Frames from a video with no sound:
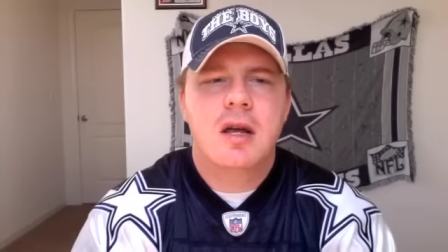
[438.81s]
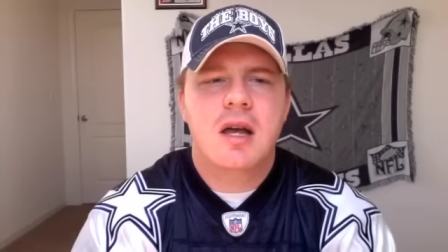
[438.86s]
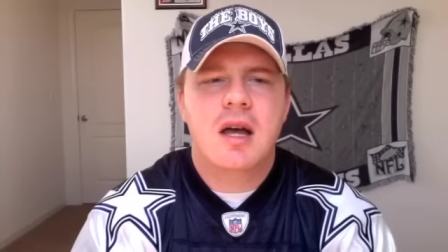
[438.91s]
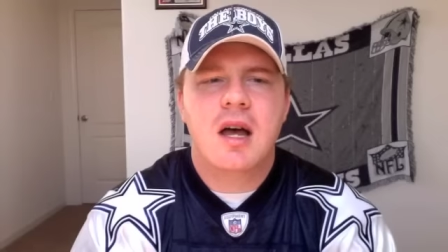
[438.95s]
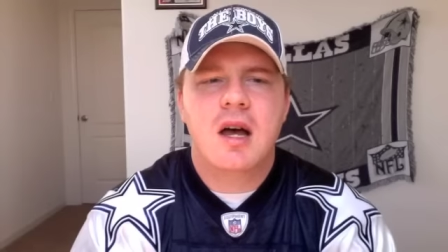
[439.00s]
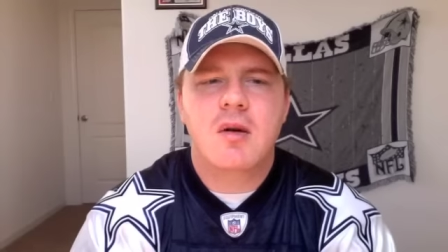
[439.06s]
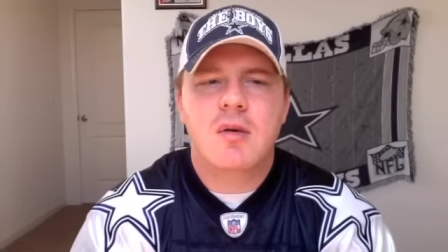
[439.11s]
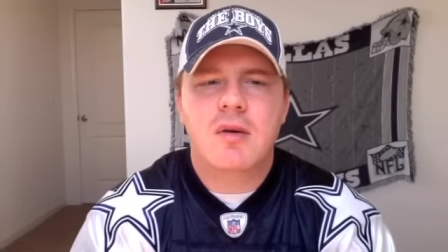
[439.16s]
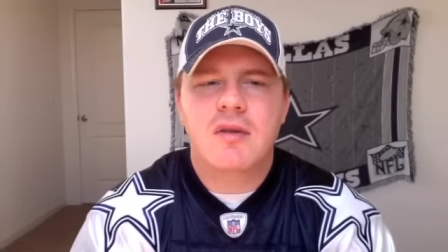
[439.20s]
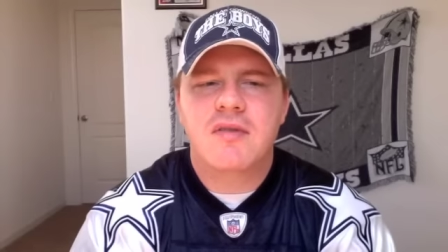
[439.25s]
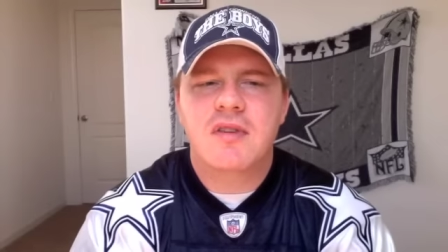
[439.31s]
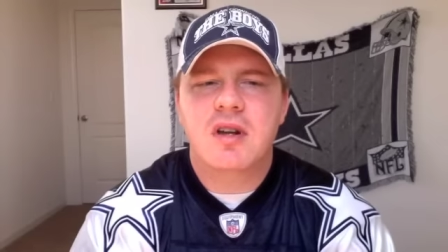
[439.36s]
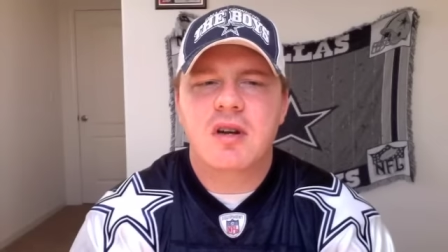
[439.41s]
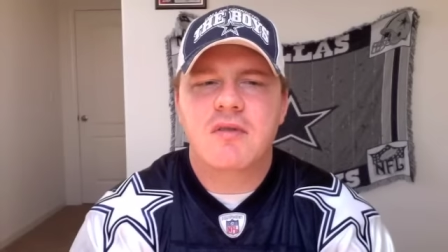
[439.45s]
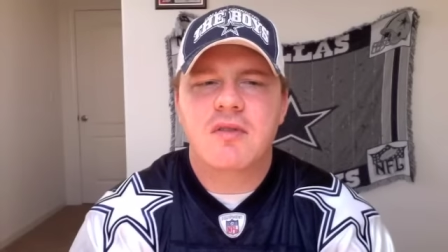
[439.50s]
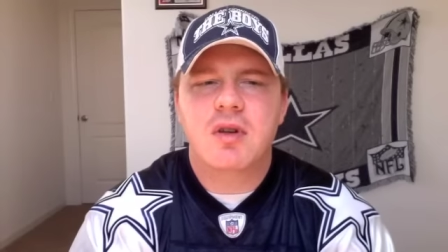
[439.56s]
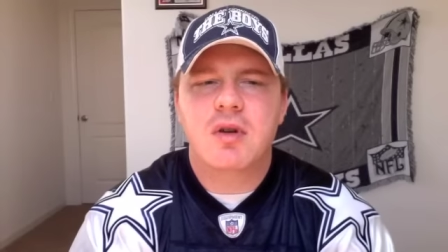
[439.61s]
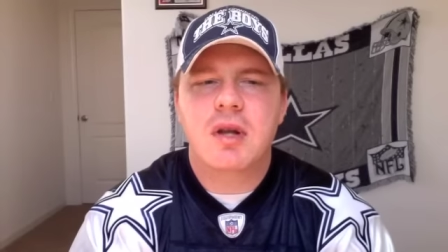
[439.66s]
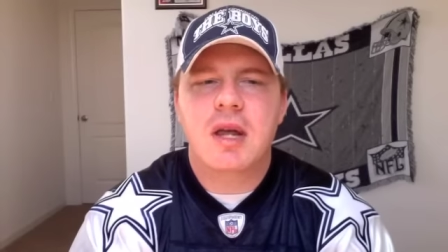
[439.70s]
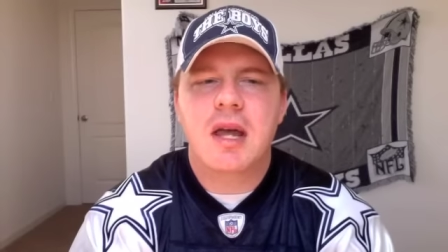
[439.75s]
Uh, we've
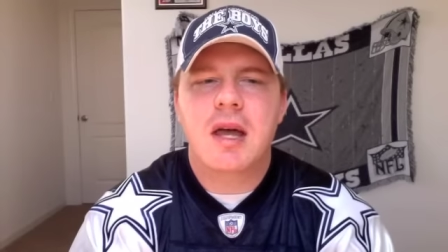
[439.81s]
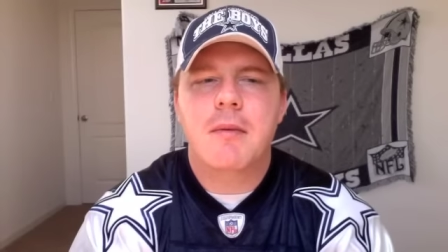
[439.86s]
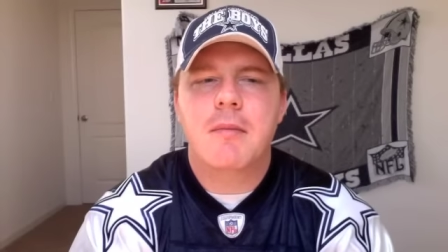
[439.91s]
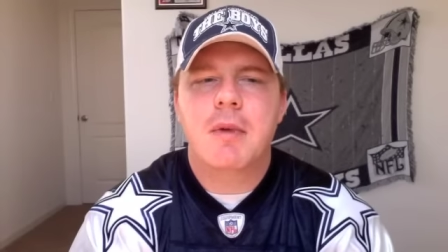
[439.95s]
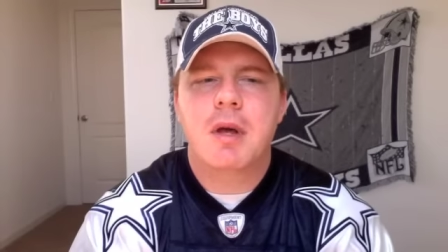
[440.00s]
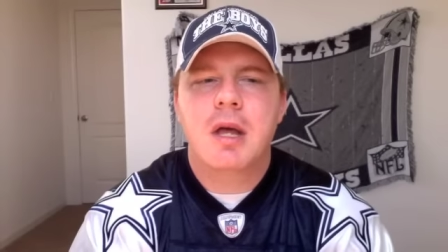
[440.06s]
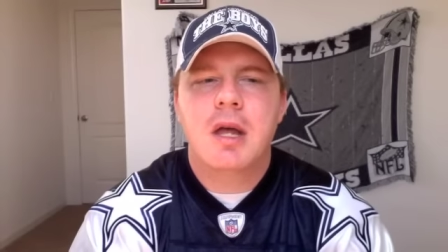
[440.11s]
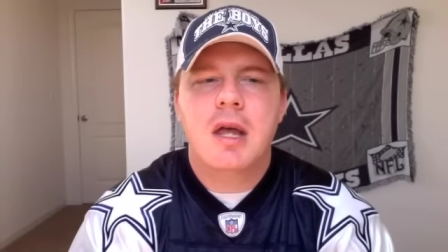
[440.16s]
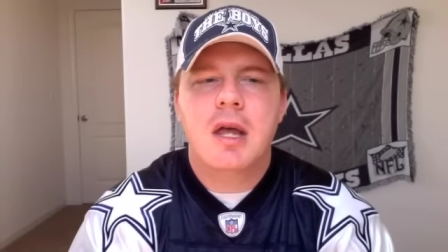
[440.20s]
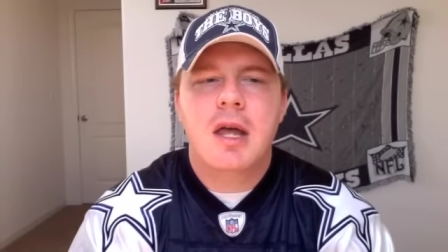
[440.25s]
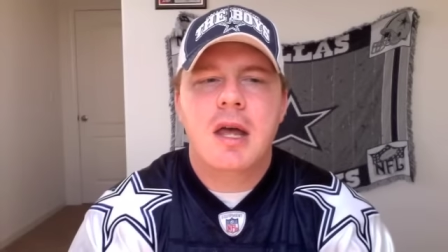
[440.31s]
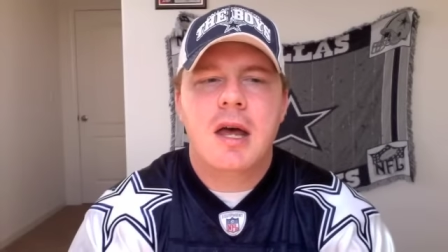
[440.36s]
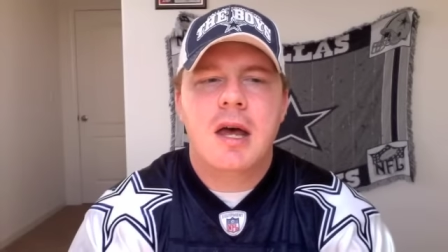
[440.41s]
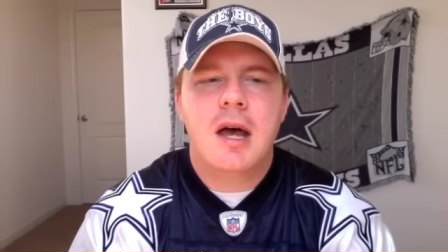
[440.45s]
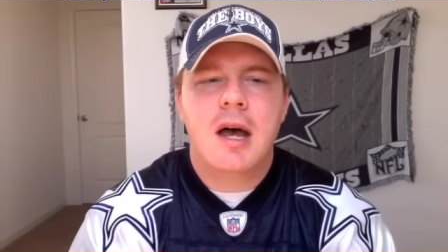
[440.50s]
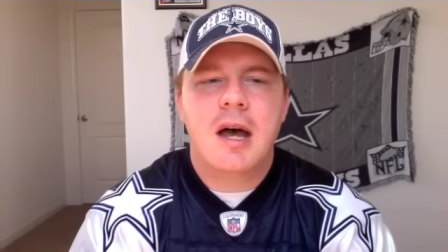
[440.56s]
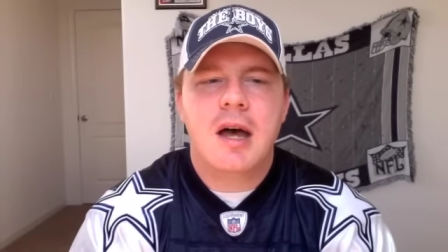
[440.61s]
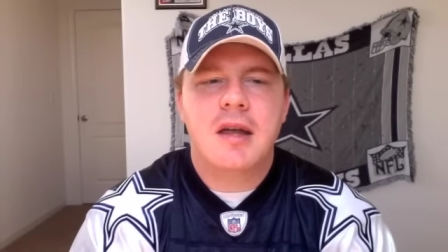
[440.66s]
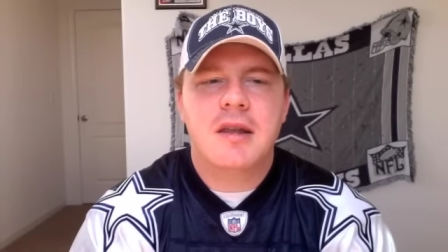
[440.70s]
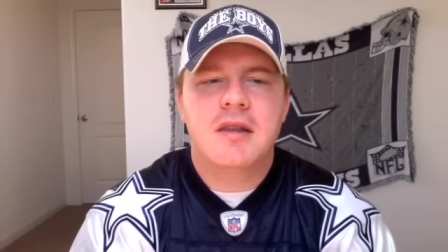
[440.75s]
interviewed him.
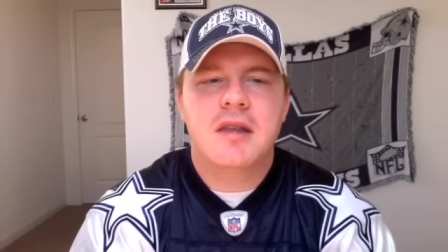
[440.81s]
Uh,